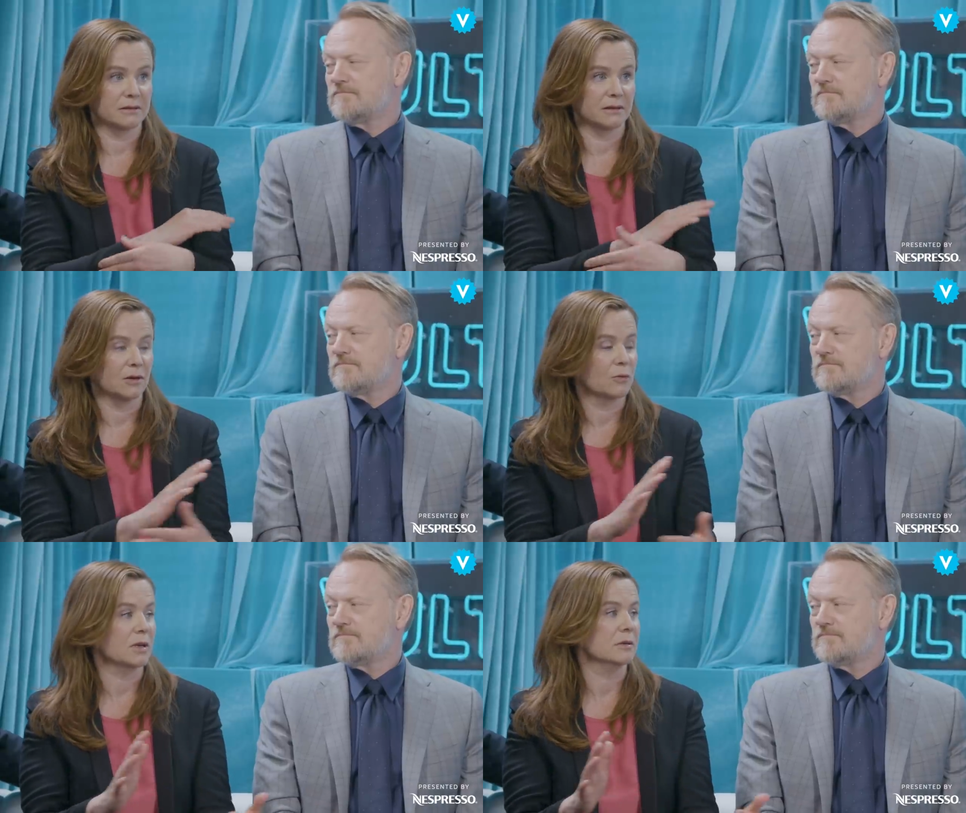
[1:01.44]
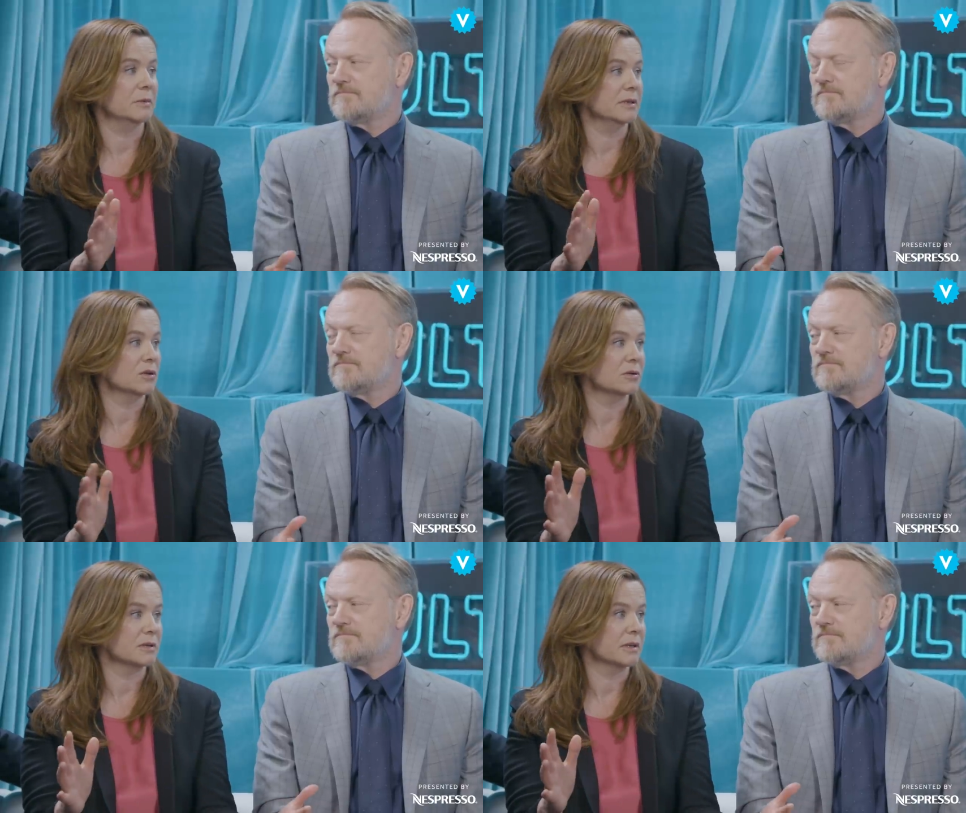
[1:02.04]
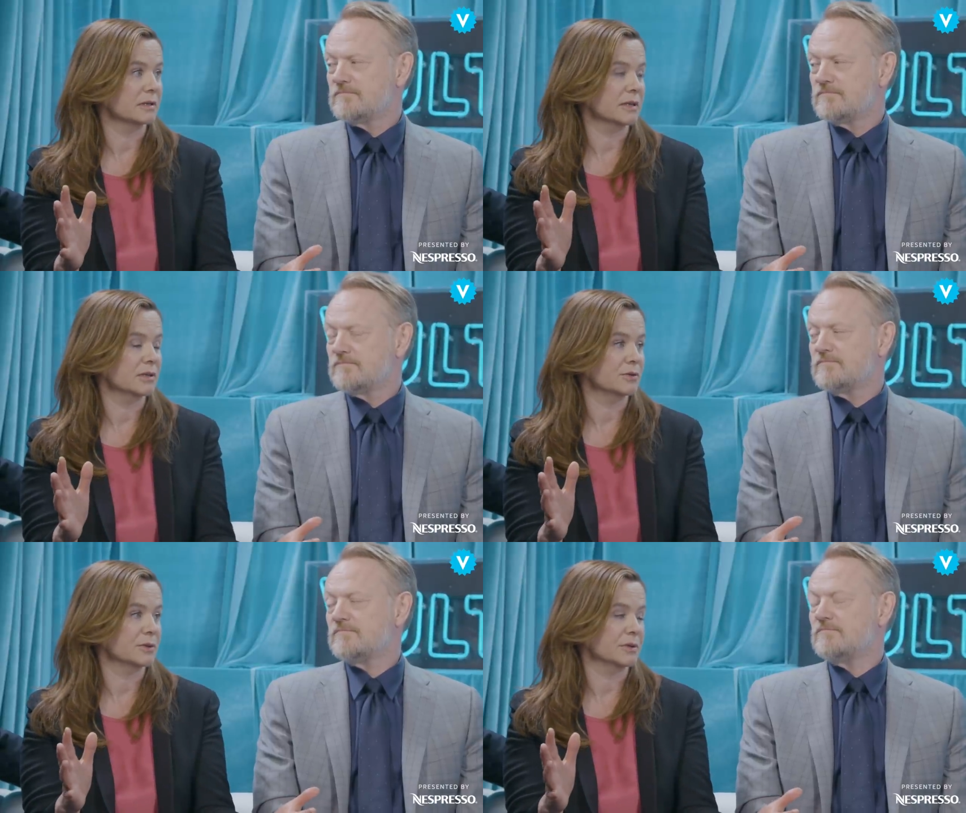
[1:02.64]
Speaker 1: it's an incredibly toxic,
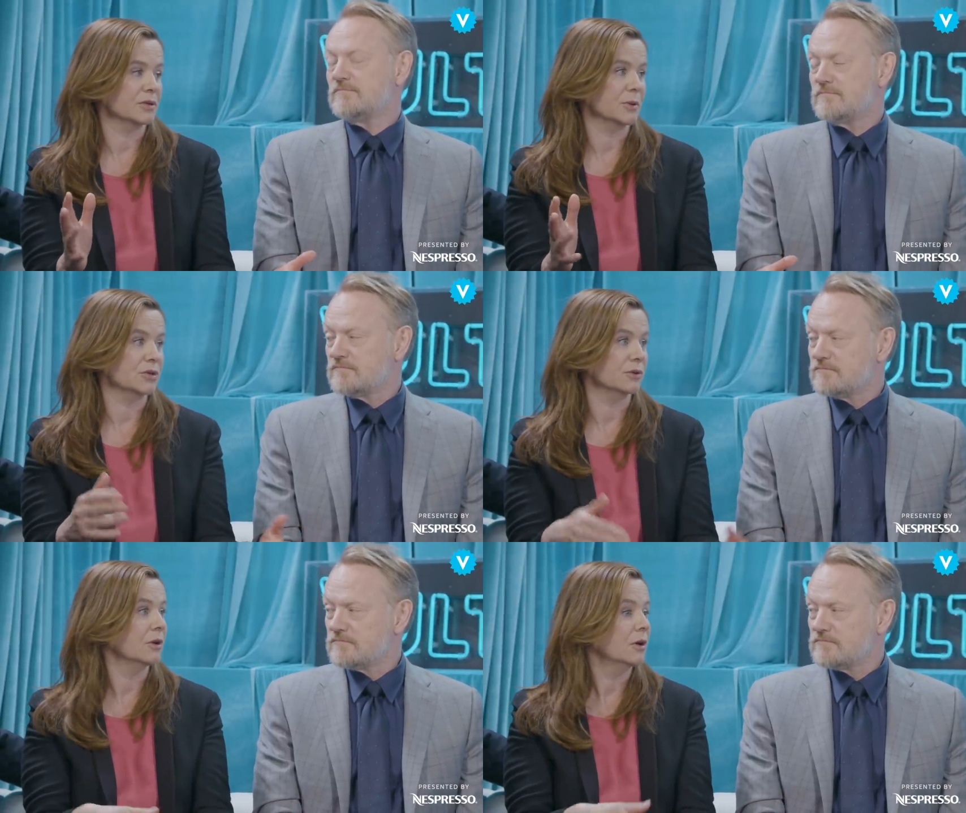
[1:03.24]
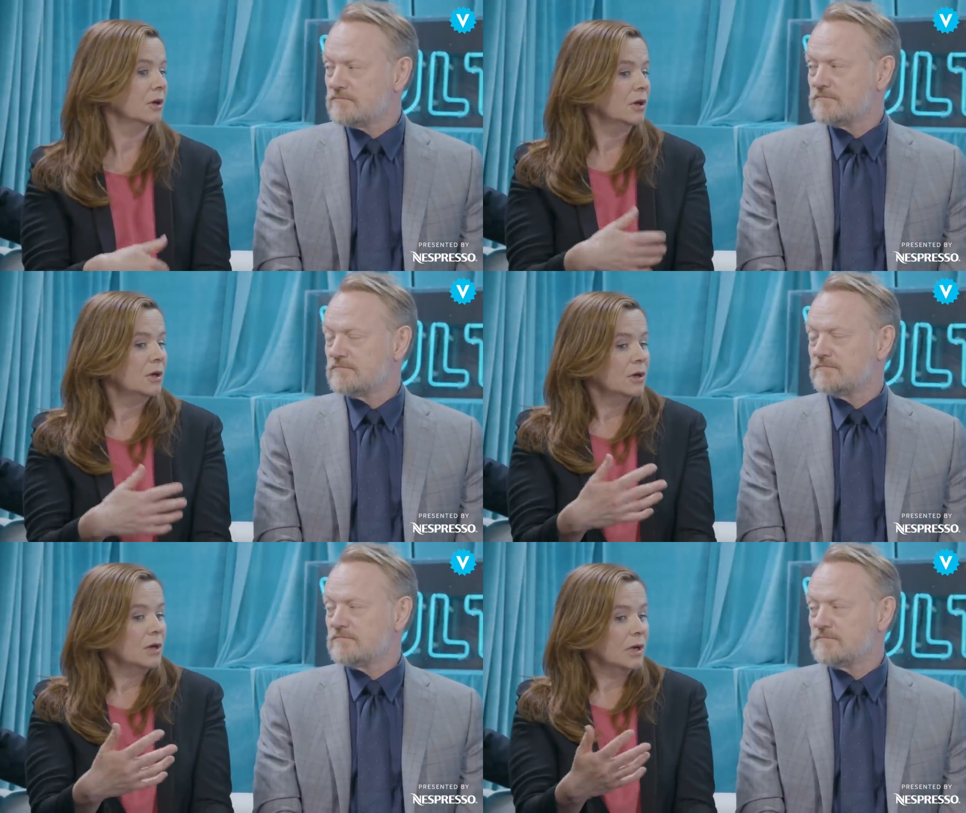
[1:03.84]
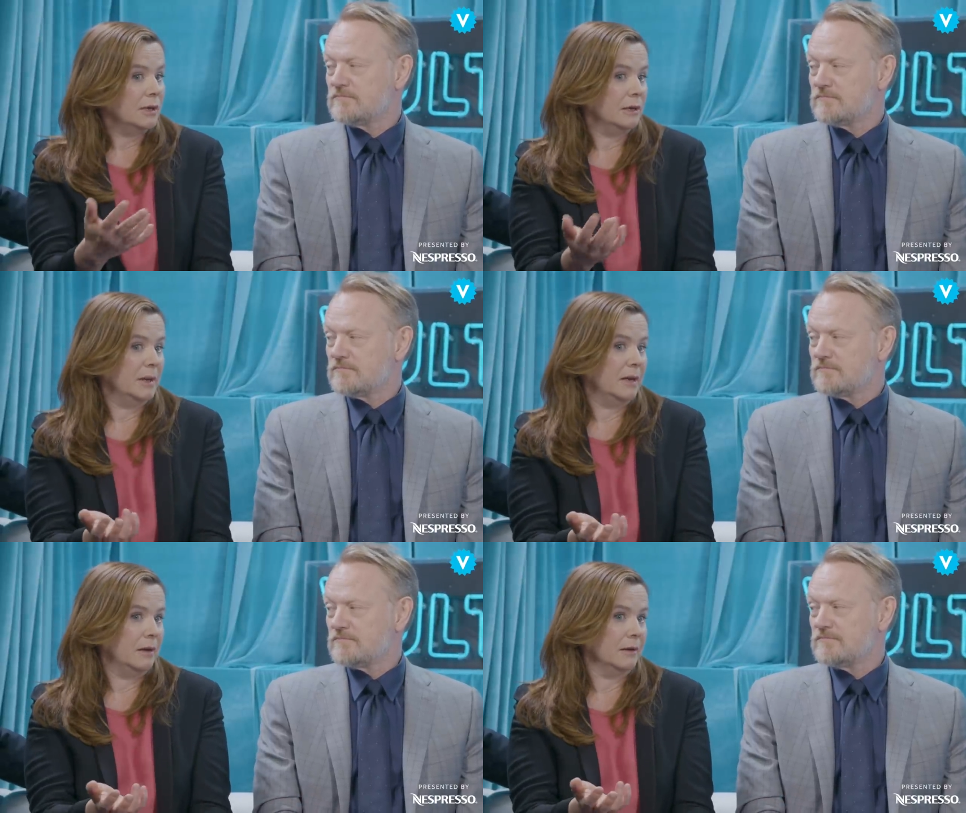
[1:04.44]
dangerous situation. A little
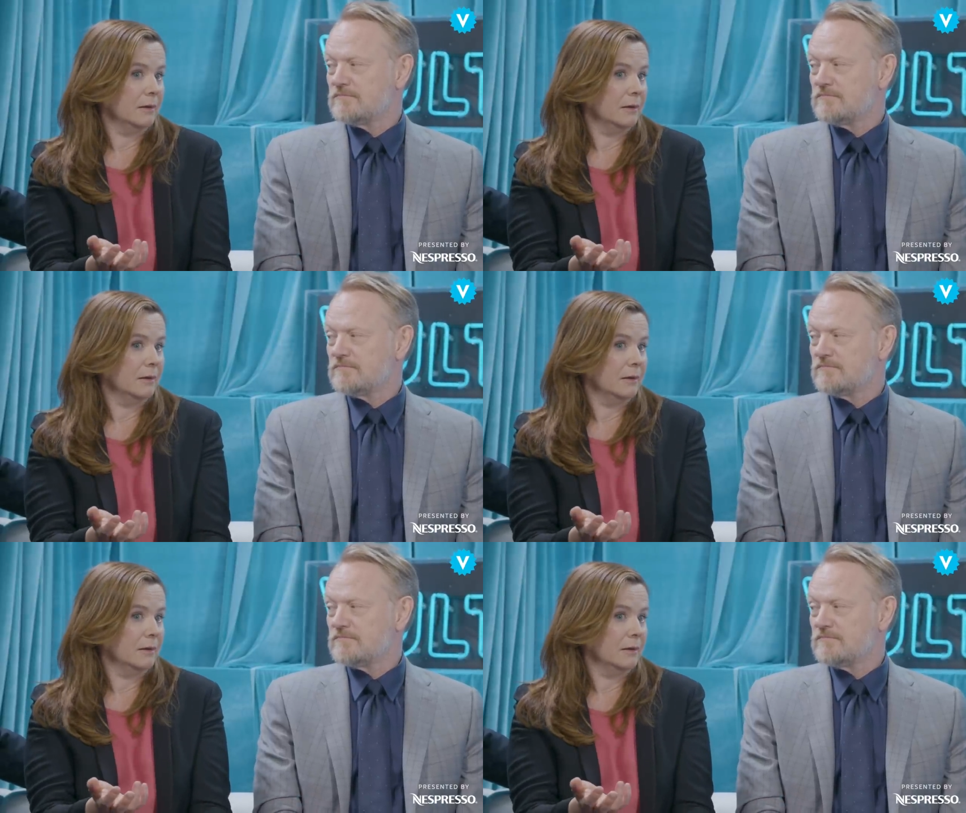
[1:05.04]
bit like